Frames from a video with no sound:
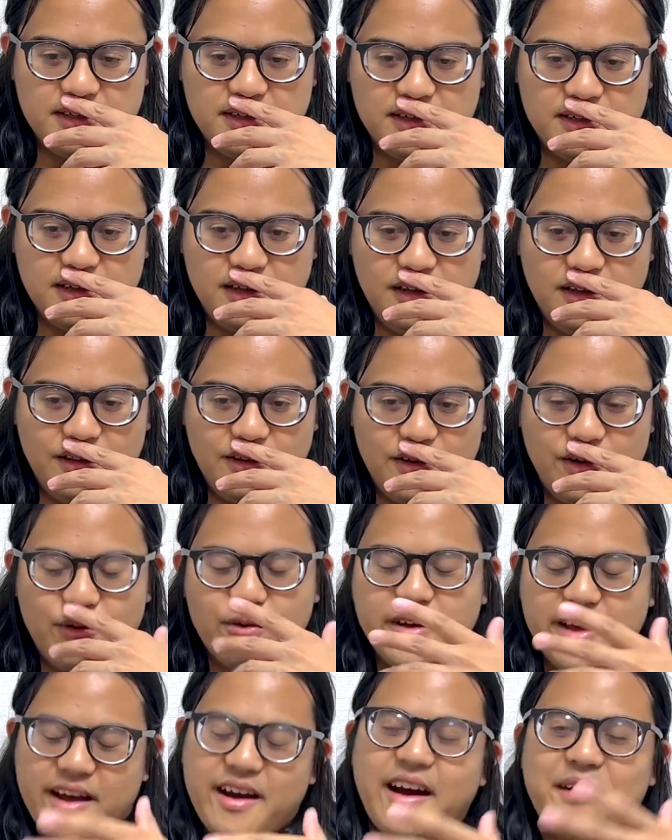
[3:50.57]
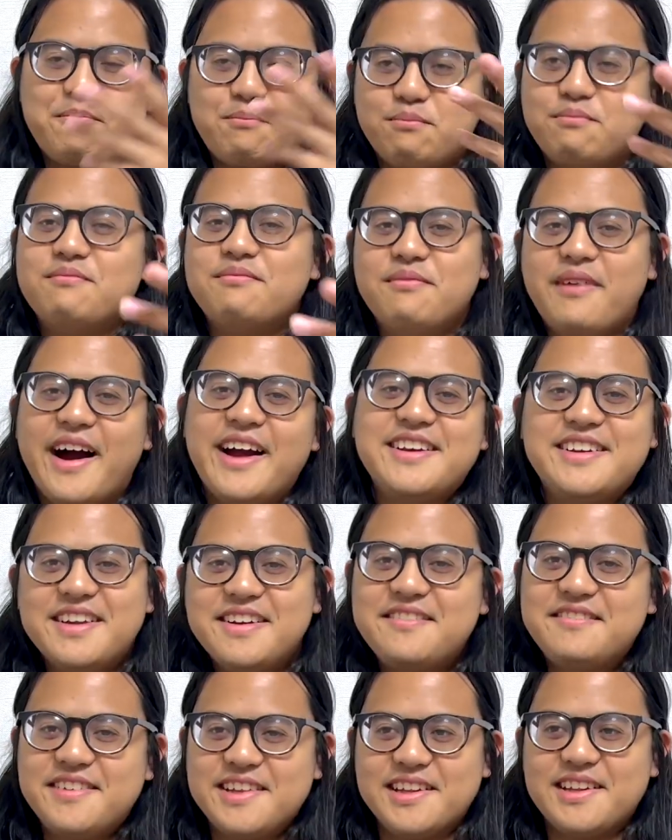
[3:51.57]
alone. Okay, I did
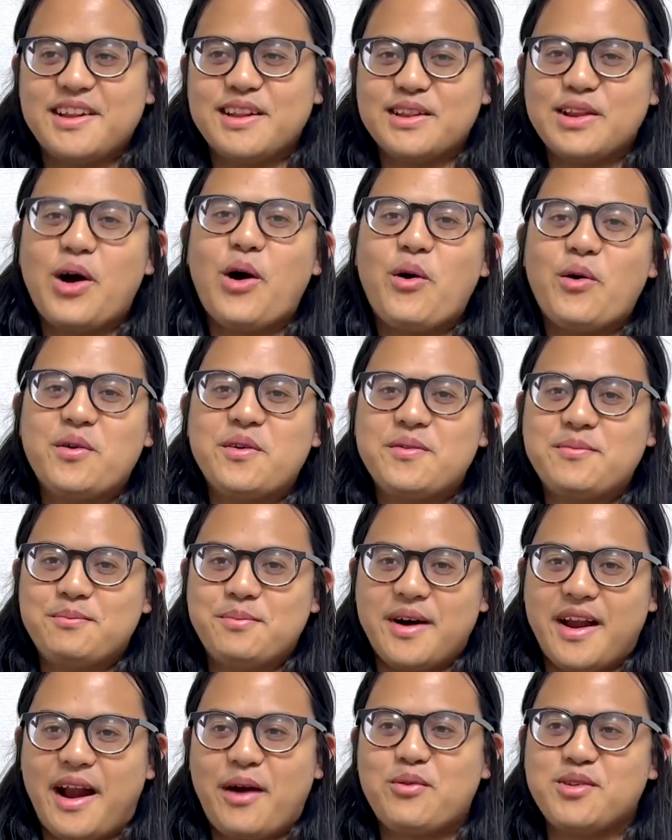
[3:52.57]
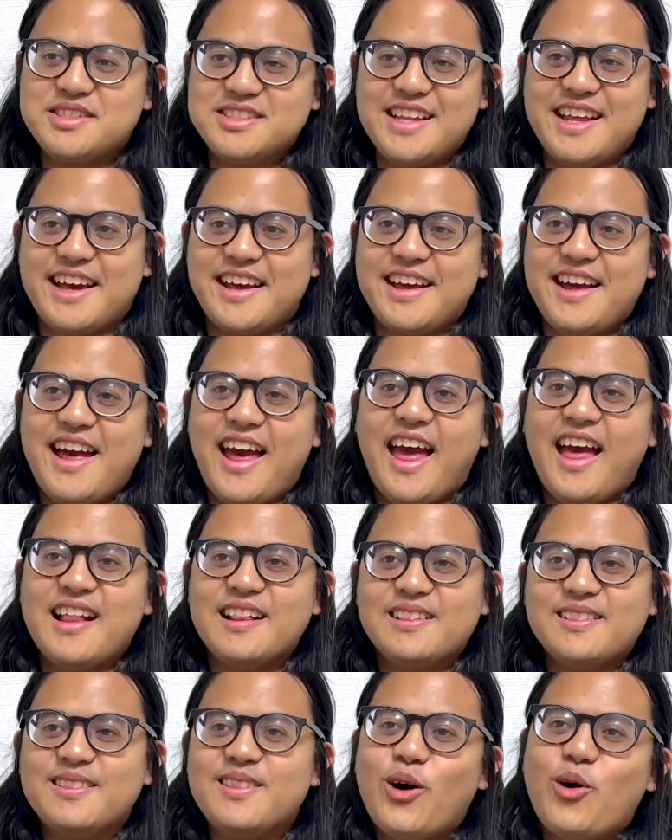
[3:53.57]
feel alone, but I wasn't like
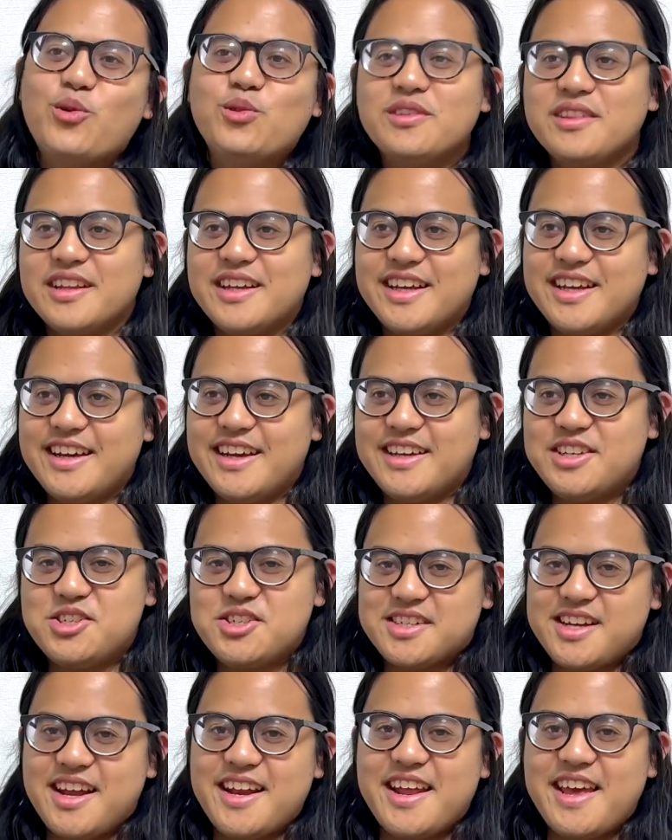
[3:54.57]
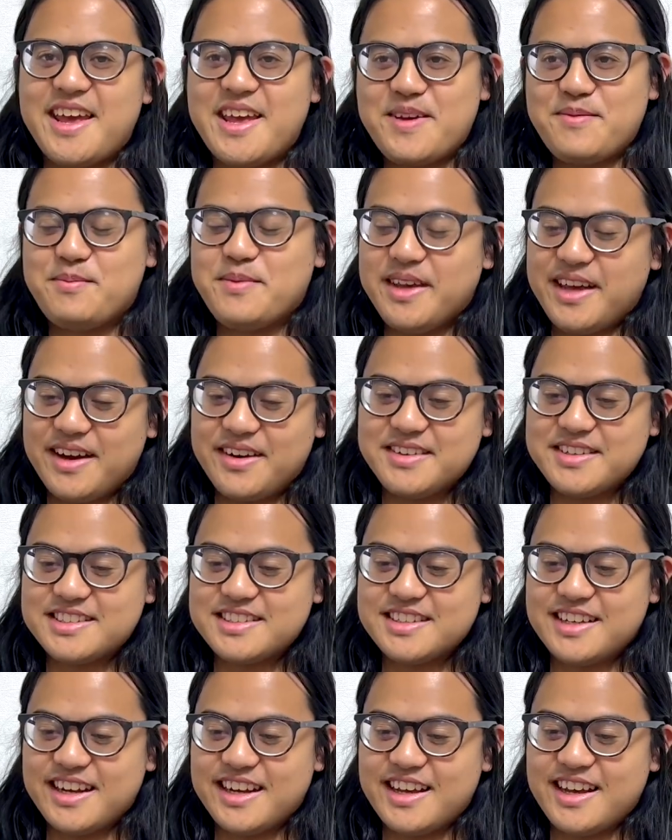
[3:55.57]
lonely. It just kind of hit me. I was
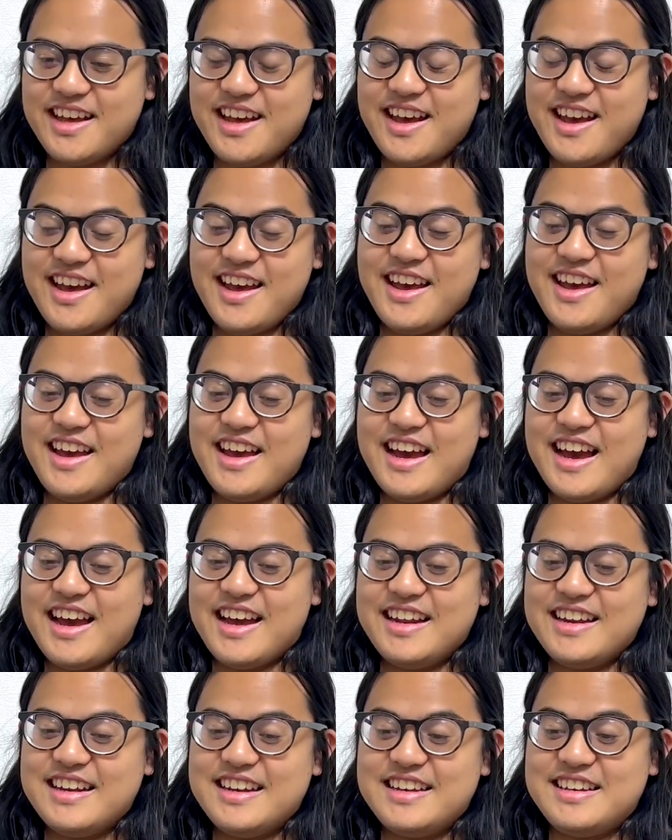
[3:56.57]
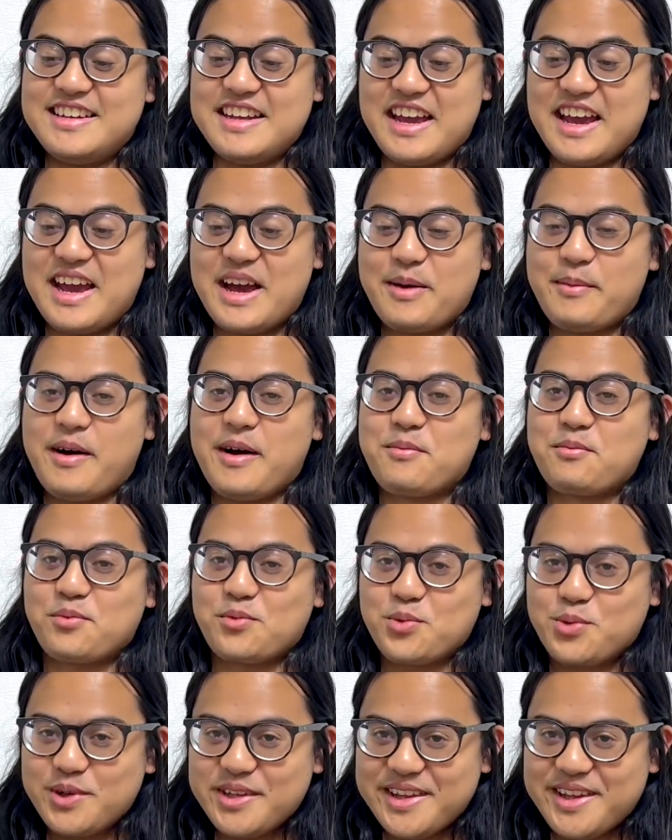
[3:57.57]
like, damn, I'm
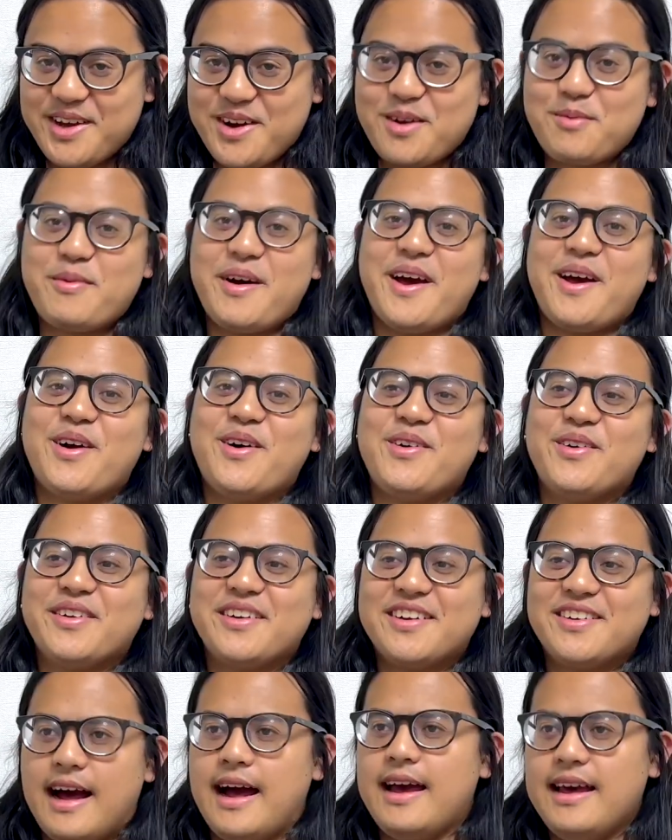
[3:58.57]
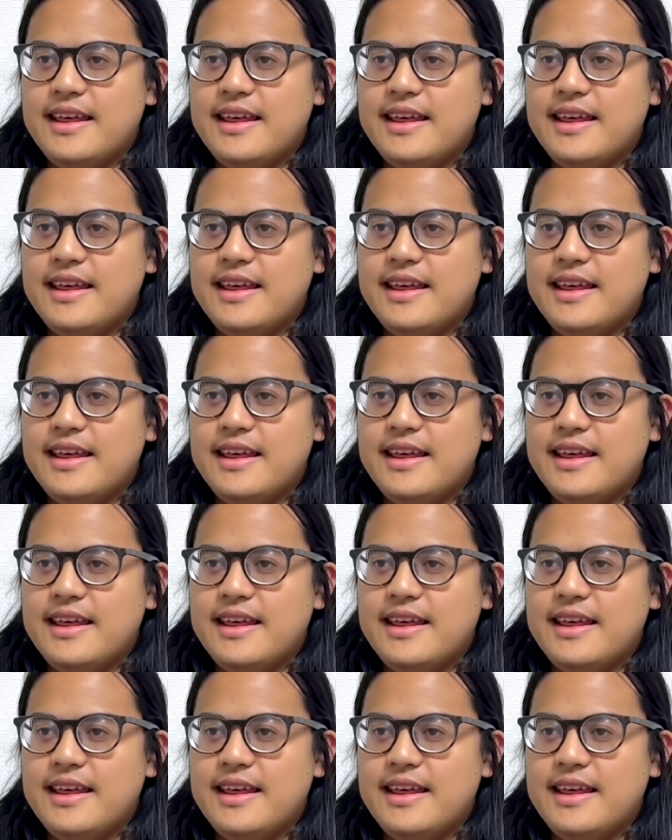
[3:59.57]
really on my own. I had